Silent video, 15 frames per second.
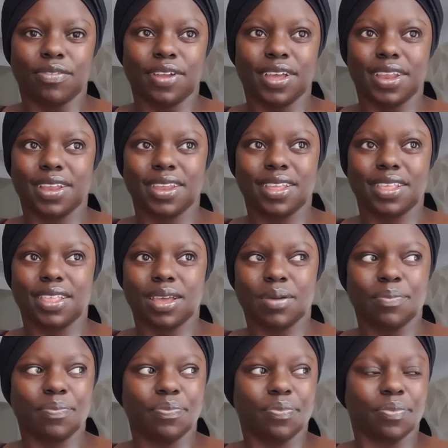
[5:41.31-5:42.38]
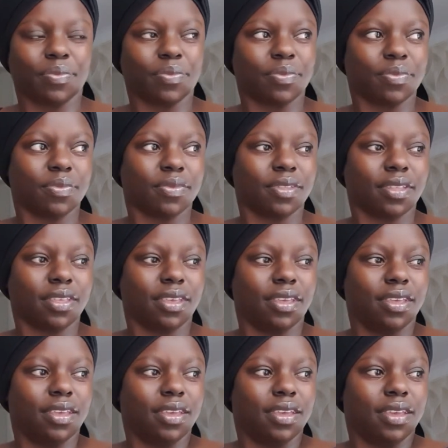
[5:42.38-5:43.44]
Like there's who
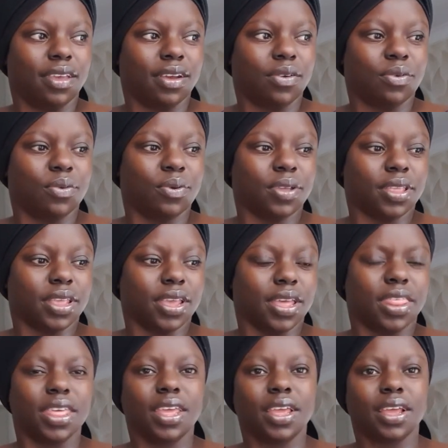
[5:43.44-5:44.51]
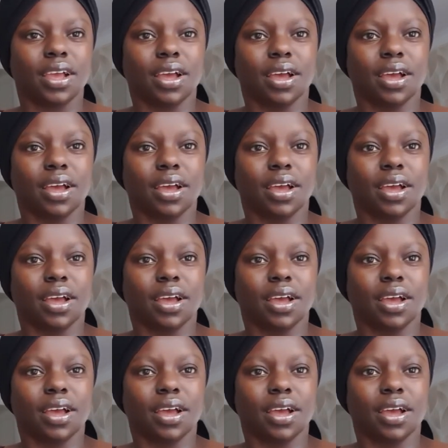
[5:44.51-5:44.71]
was it? I think